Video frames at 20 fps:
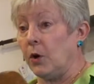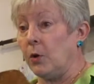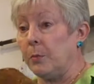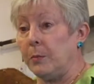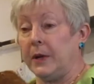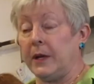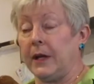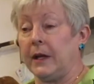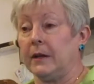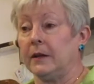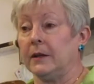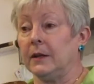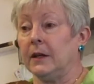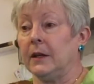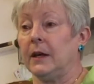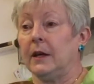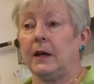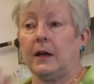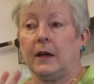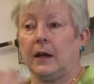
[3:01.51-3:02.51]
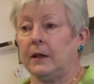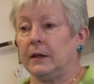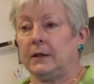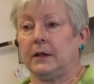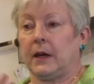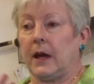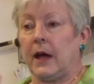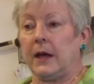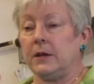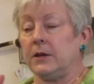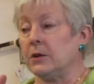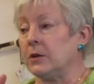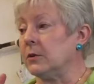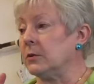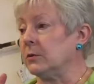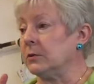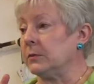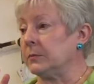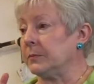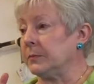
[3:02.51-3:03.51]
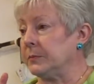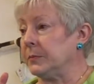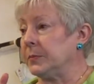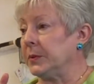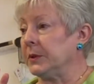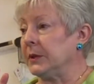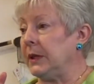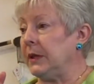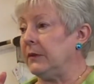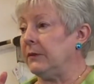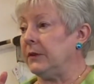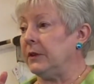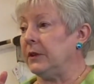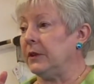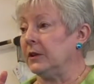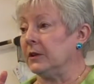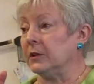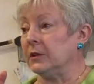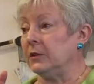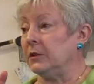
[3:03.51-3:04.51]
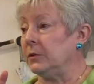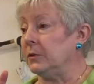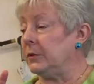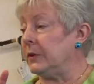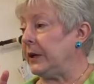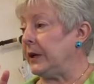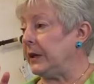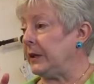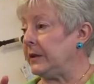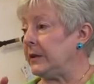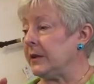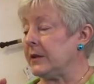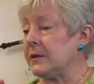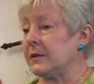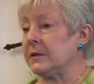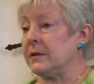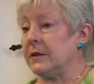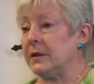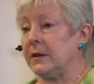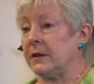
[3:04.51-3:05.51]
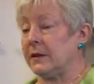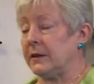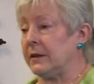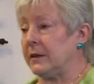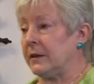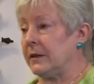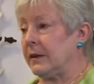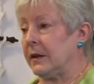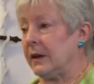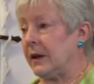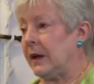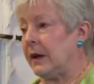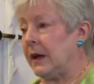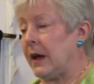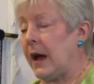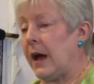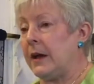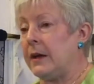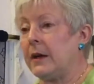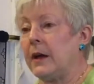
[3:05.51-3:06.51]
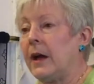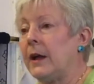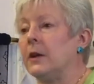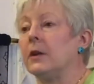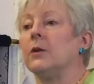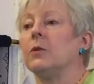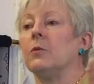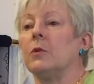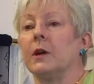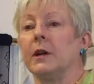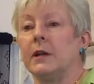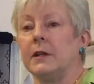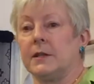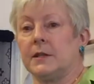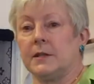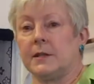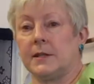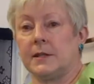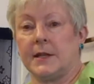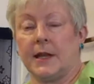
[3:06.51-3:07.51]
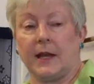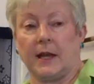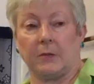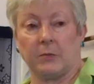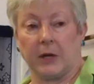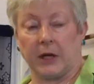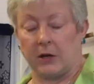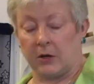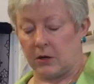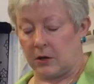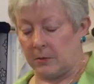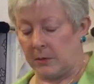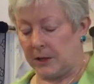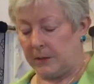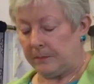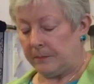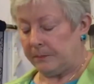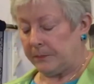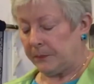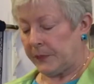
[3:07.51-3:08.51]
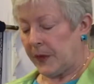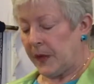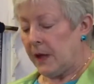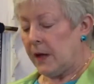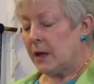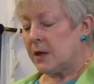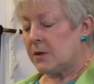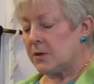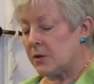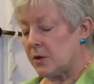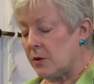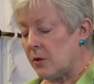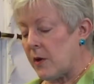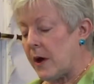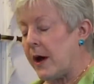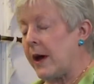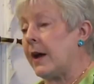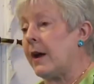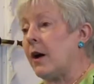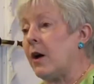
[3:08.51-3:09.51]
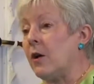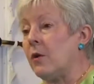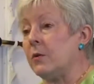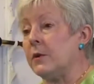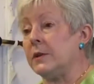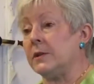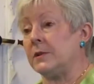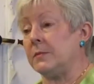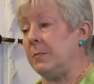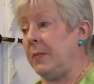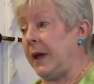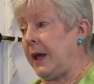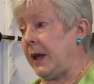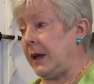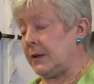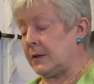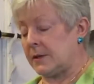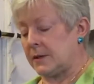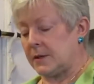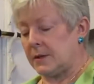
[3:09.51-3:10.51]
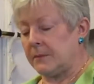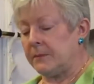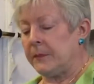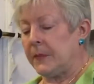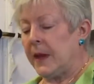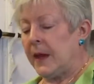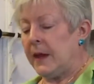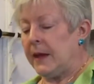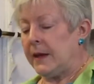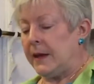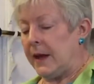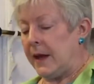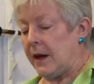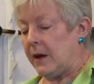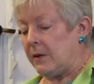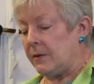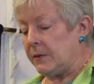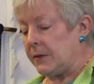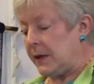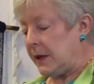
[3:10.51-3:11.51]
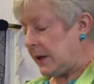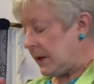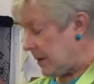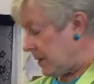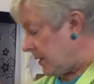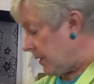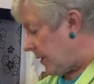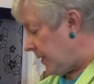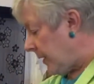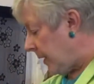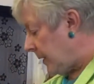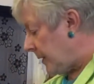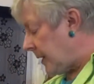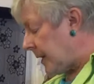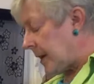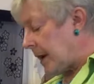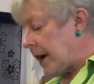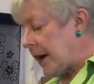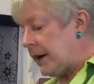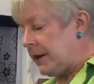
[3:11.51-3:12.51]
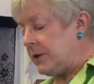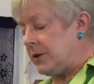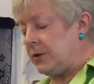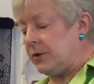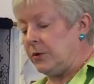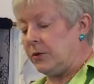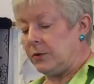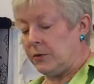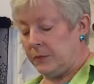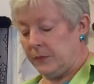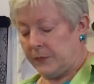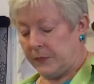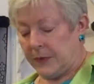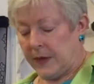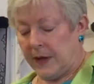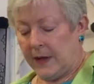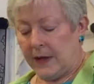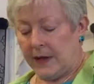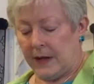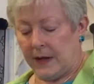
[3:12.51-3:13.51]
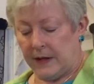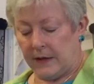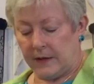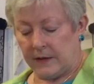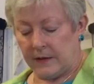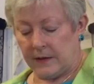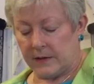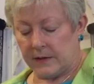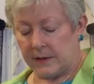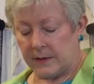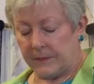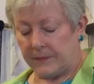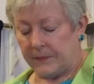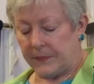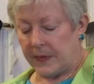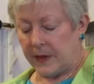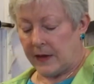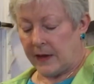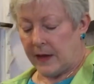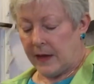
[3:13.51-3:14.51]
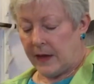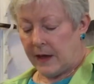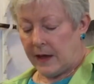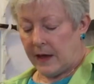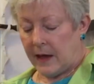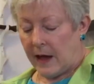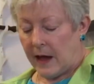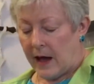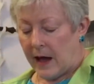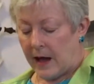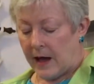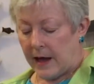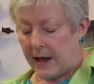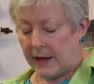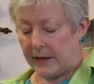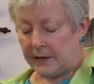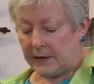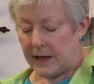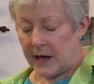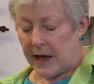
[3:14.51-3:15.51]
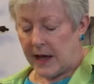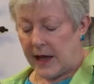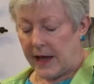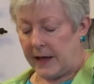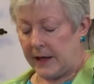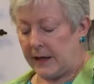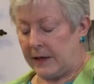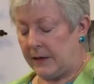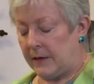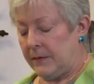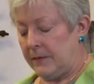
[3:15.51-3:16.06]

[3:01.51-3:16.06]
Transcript: opening. I don't believe in glue. It doesn't, I, I don't want it to stay in my garment. So I always baste. Now, the other thing that I do is I like,